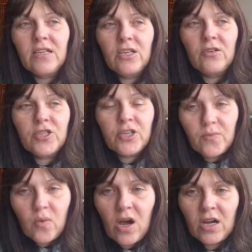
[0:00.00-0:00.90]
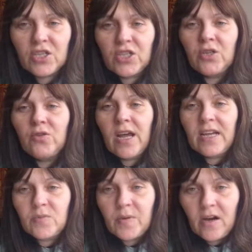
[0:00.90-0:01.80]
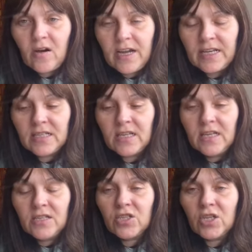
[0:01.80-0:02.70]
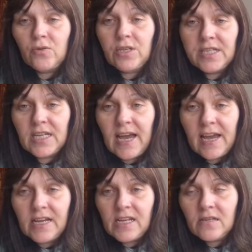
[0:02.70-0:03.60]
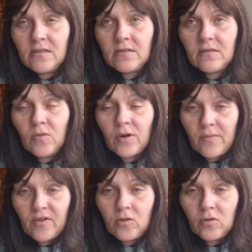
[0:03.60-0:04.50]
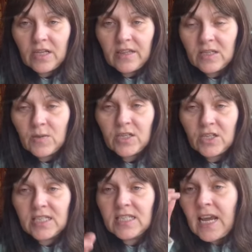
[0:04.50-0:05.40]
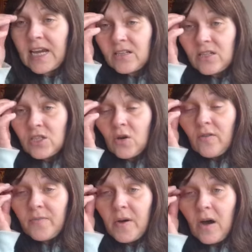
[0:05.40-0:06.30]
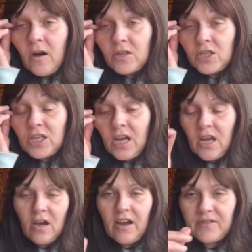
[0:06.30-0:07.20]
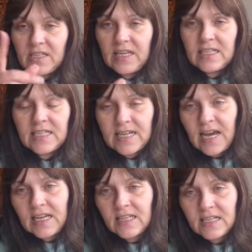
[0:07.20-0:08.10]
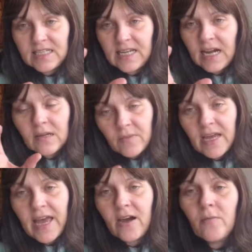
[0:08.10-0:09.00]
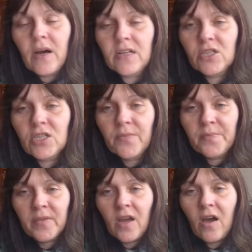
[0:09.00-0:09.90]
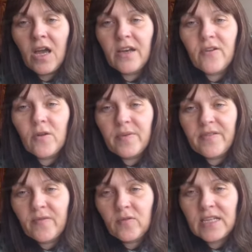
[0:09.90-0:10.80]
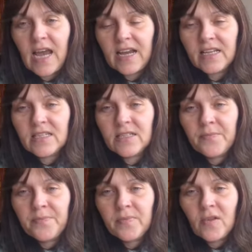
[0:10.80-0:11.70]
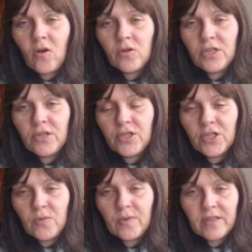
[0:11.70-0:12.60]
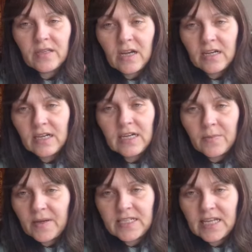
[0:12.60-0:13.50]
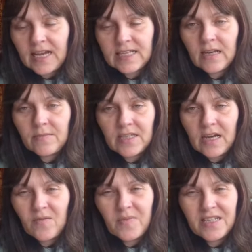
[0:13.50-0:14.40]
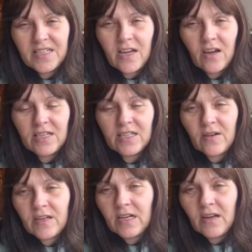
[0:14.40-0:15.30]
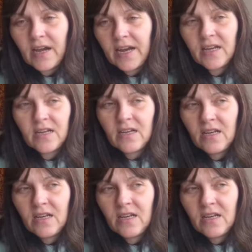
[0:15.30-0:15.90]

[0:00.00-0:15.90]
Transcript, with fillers: YouTube works two days behind. So today, when I'm recording this, which is the 2nd of March, I've seen today that it's telling me how much I have earned before tax on YouTube and, and a little bit of tax comes out, but it's it's only like